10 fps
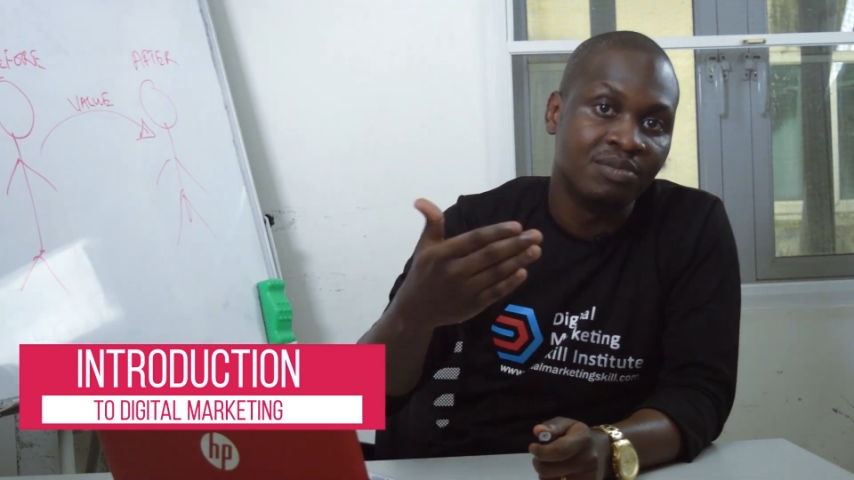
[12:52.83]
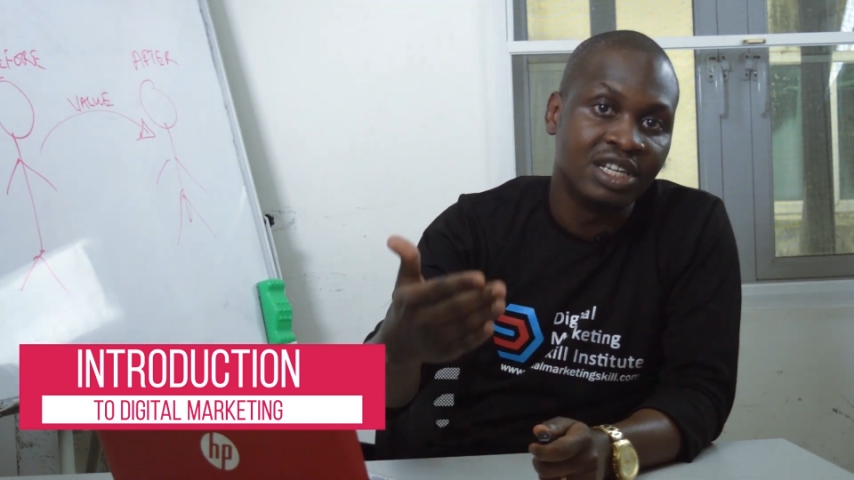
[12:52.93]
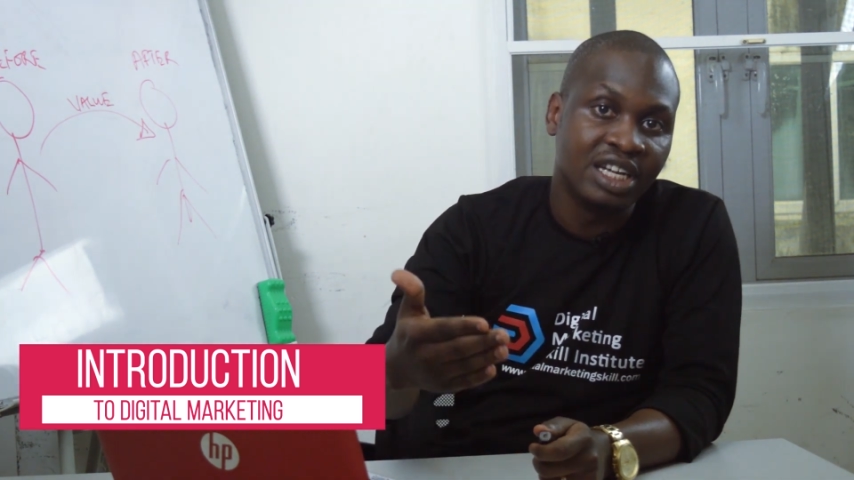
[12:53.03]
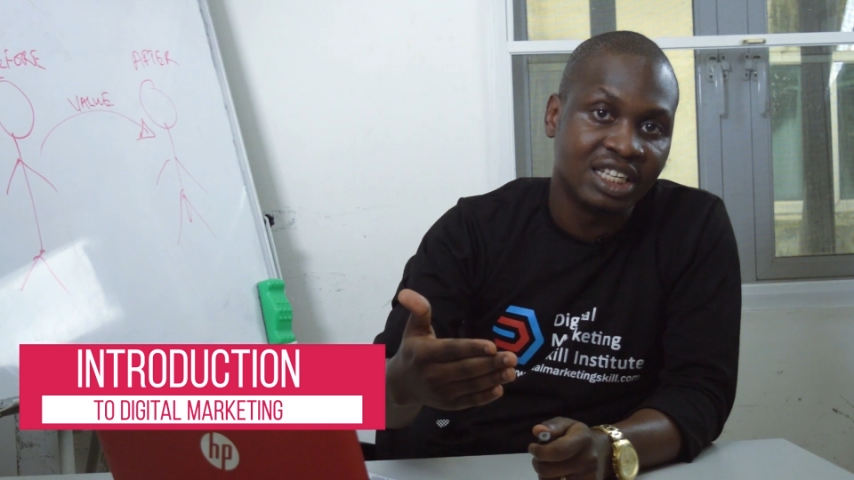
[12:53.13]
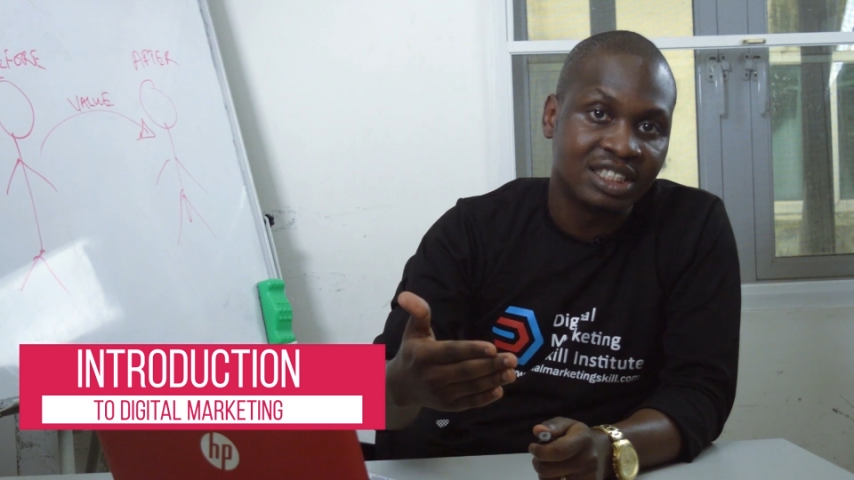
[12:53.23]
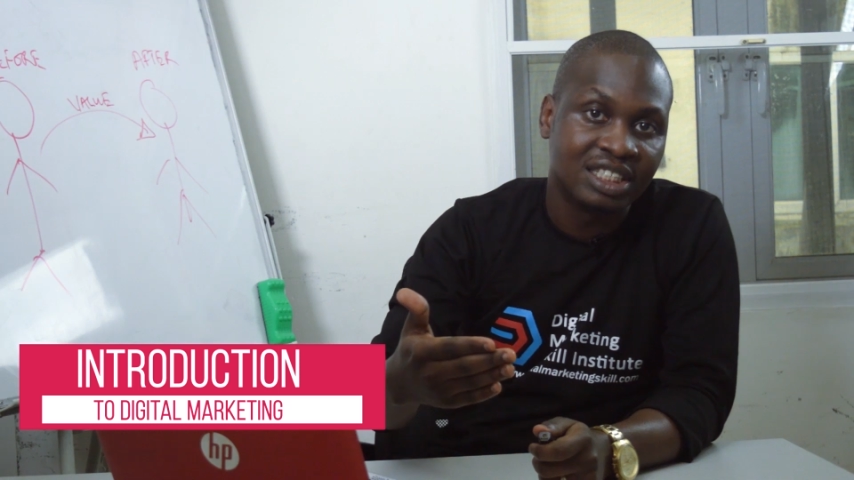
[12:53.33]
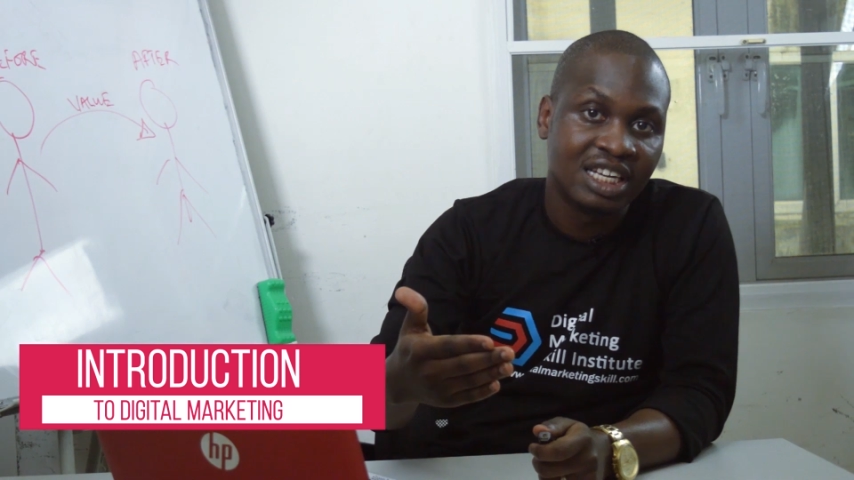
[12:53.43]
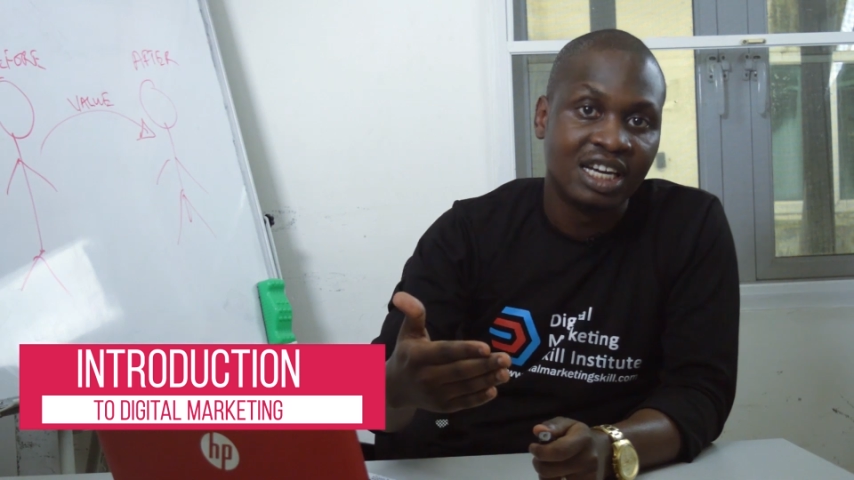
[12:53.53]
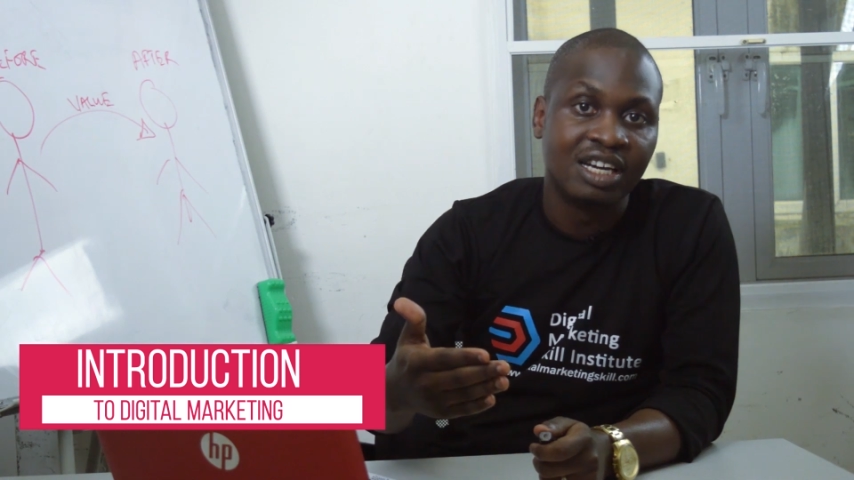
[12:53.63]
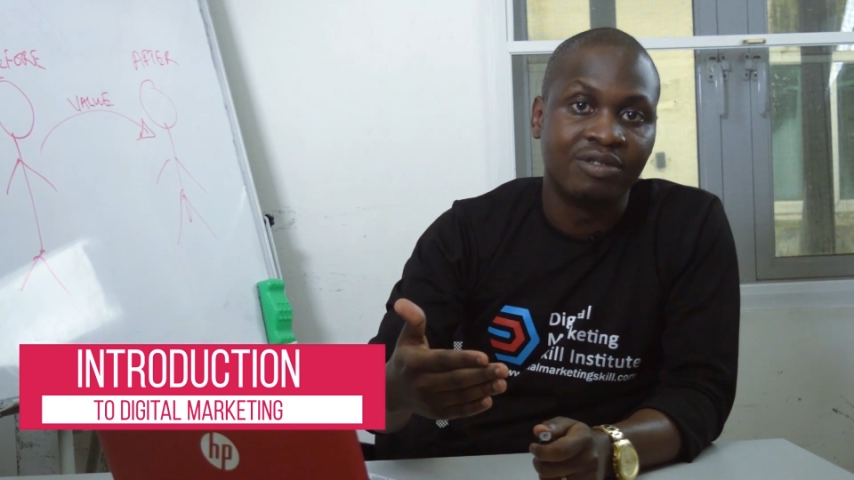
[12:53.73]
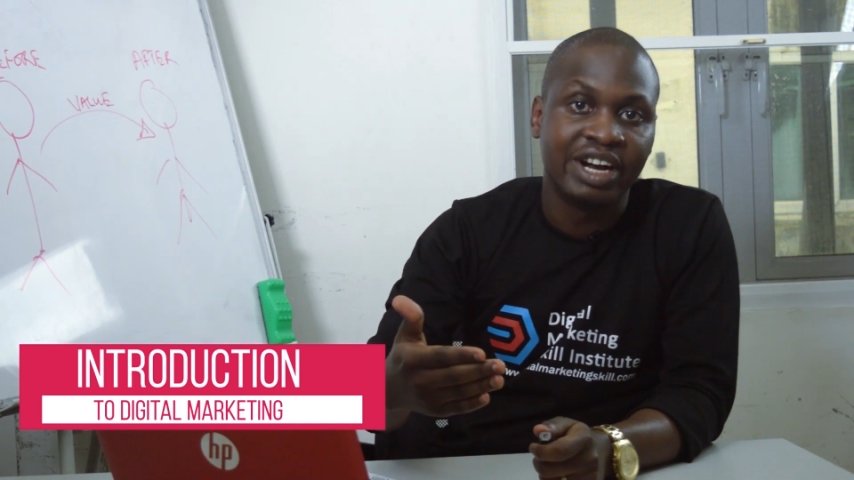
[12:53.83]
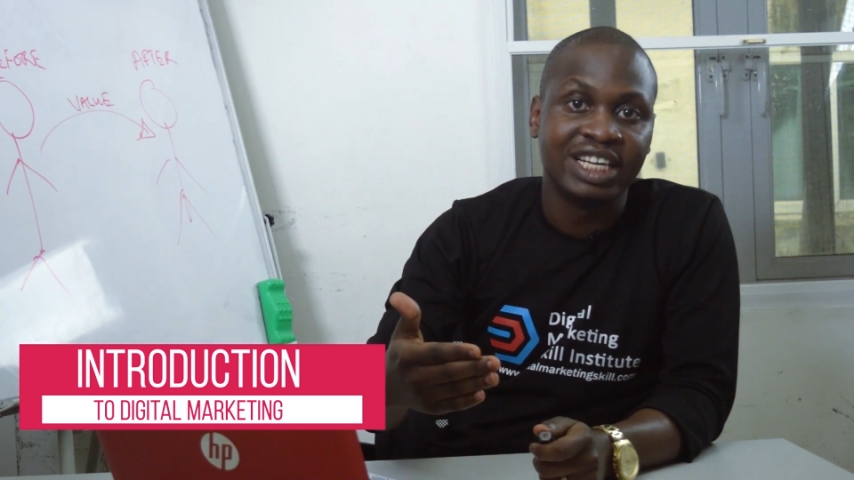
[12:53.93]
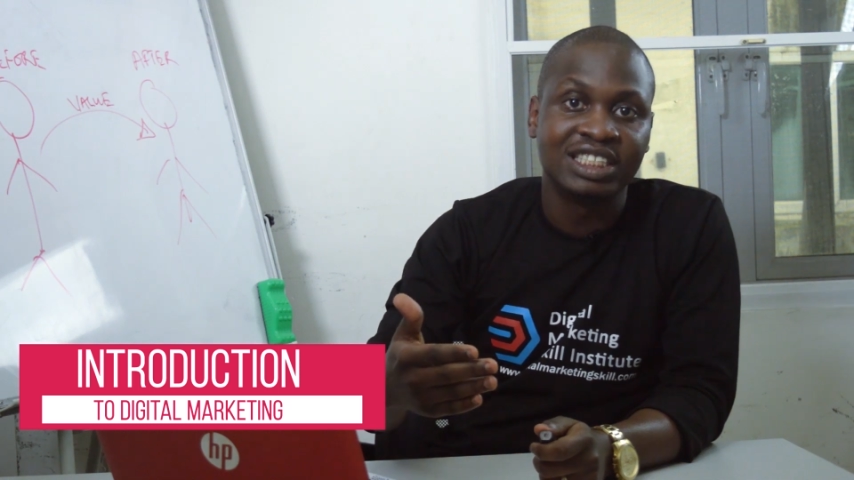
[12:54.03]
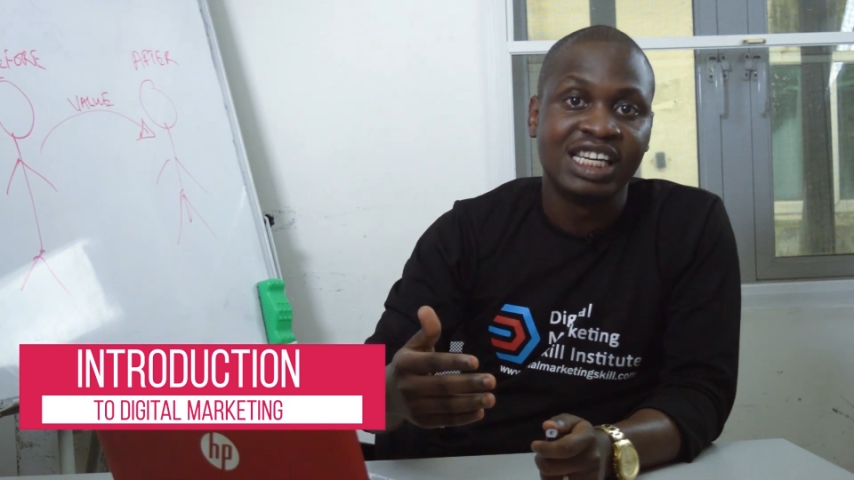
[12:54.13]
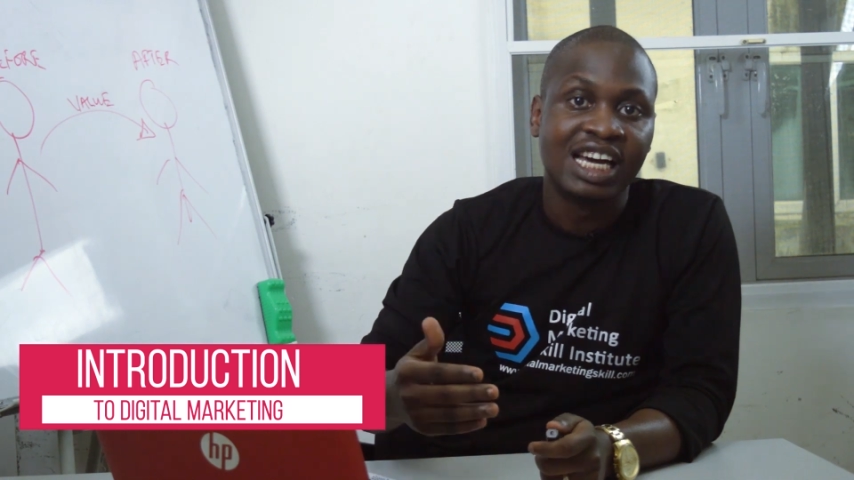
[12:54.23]
immediate,
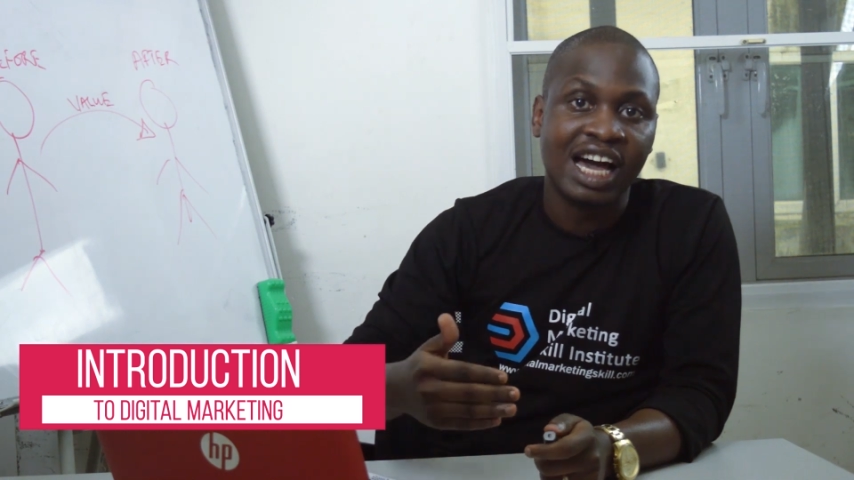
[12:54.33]
right?